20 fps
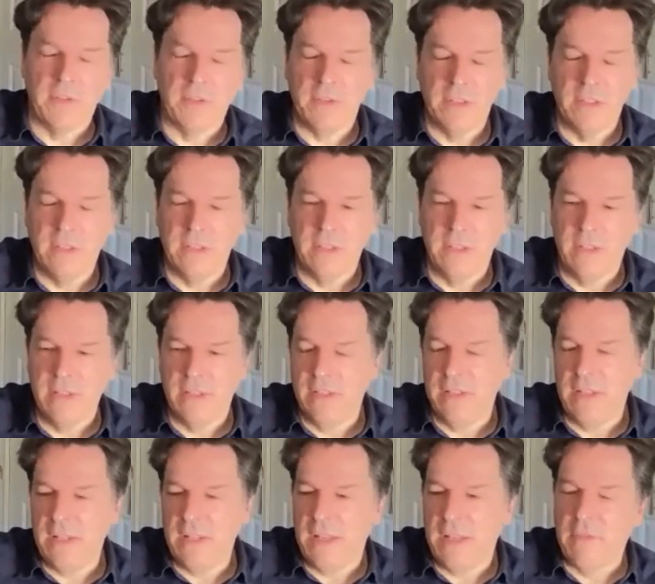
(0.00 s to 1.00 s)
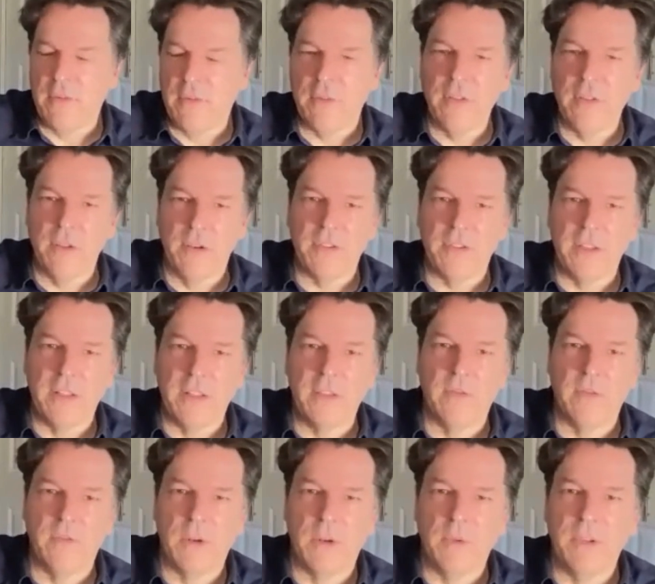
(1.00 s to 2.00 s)
because they didn't have a clear sense
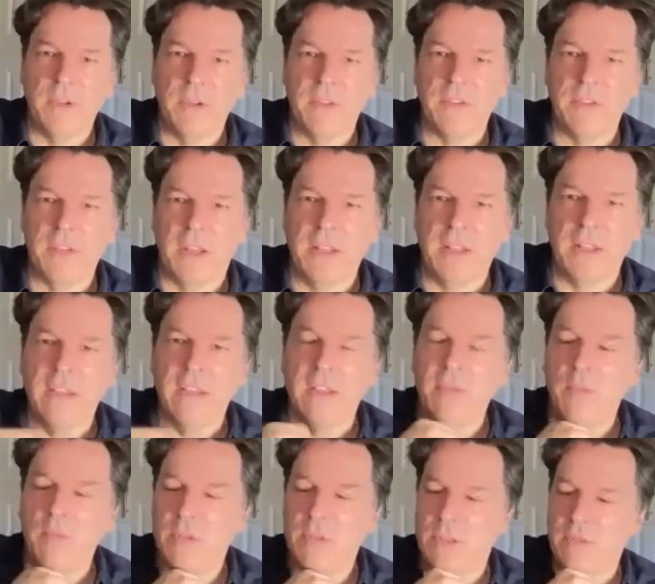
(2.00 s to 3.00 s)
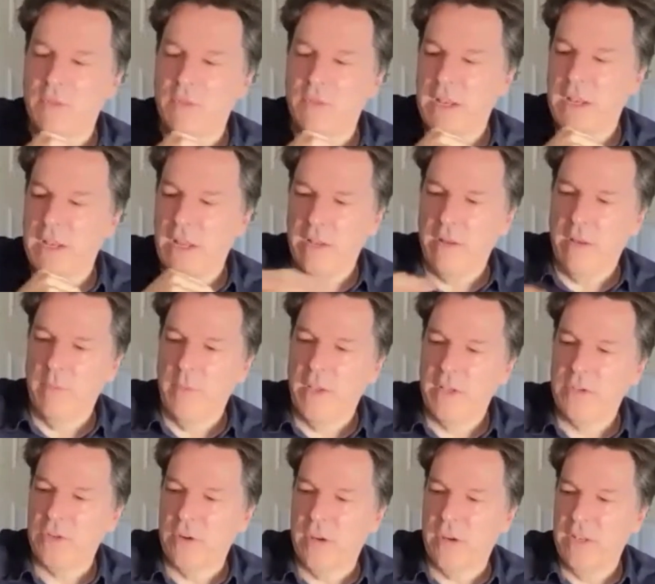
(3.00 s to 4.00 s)
of what it was that I did, which is fine. I'm not
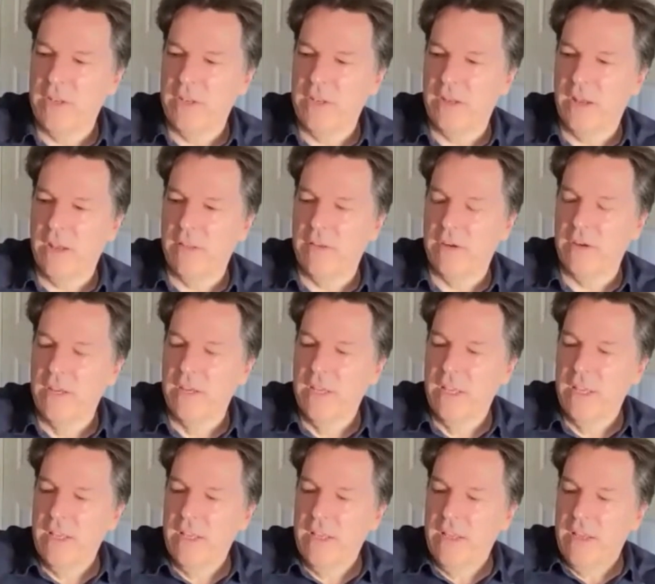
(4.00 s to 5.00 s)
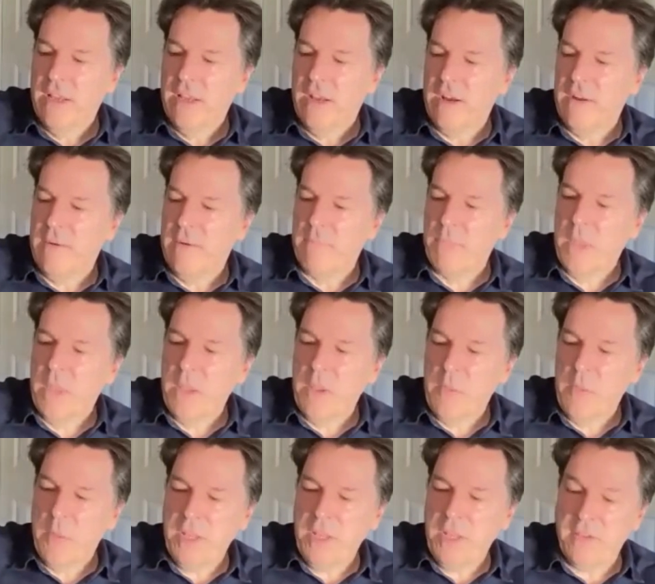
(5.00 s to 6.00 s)
sure I did either."
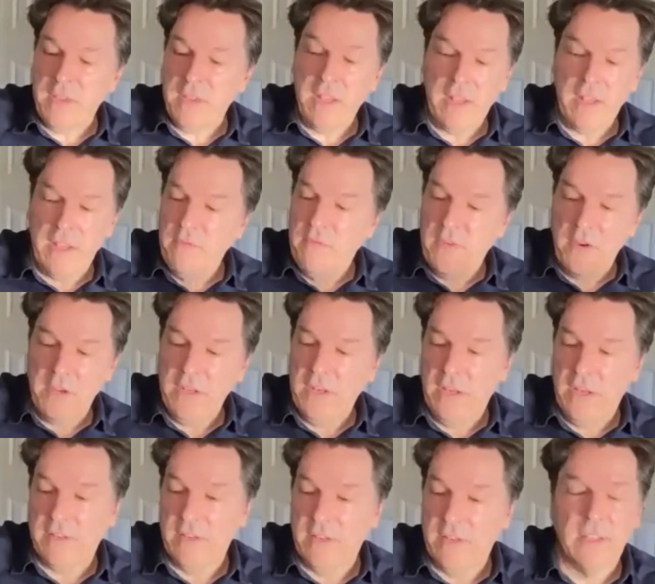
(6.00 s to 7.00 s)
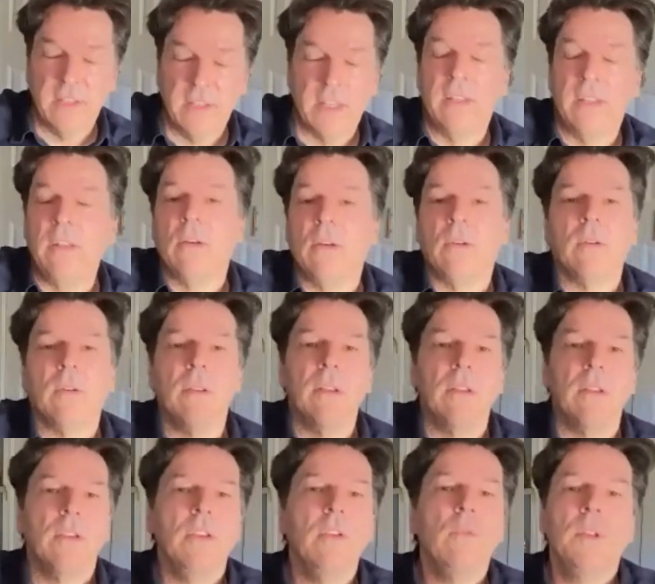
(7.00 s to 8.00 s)
But he said, and very nicely, he said,
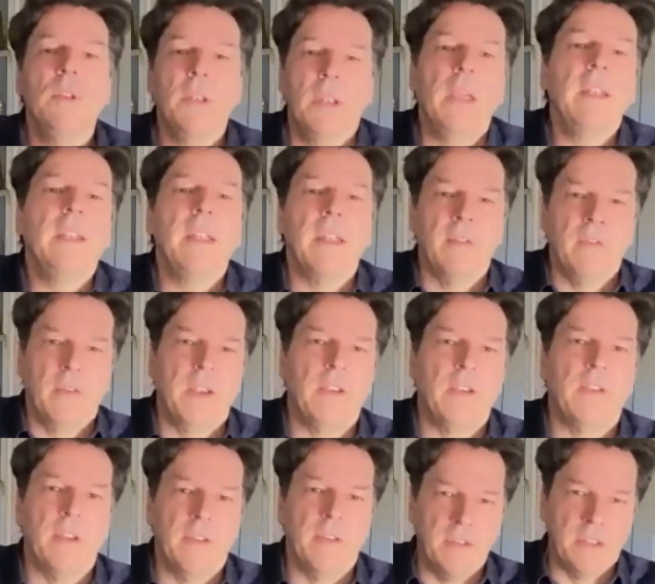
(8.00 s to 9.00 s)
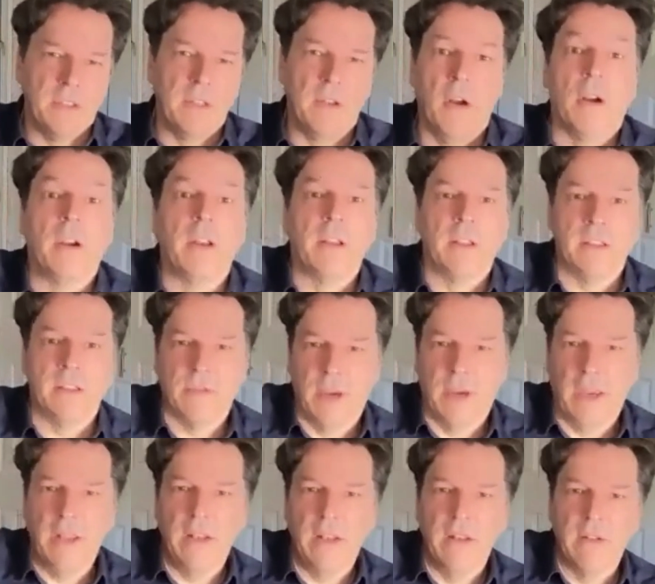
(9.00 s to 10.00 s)
you wouldn't identify yourself as an artist,
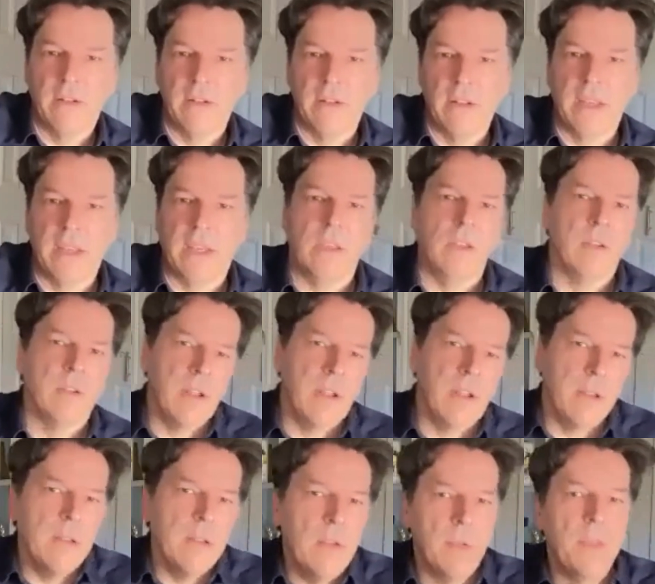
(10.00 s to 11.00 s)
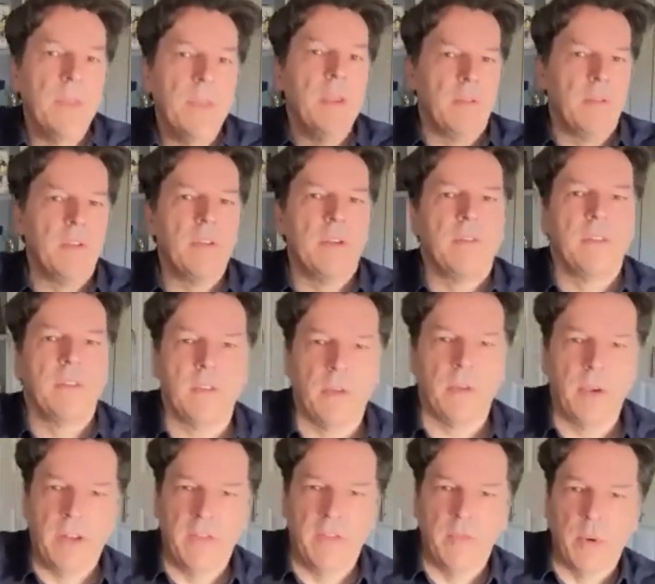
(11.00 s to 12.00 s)
right? Like you wouldn't think of yourself as a
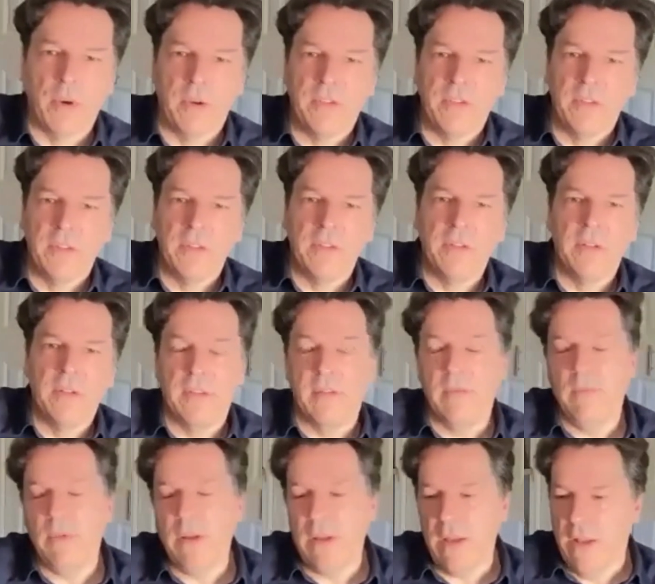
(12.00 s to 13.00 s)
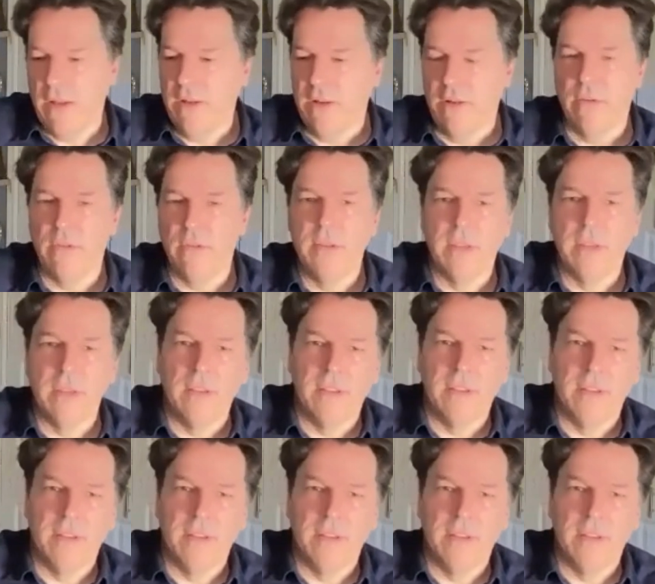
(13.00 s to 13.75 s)
creative person. And I said, well, I don't know, like,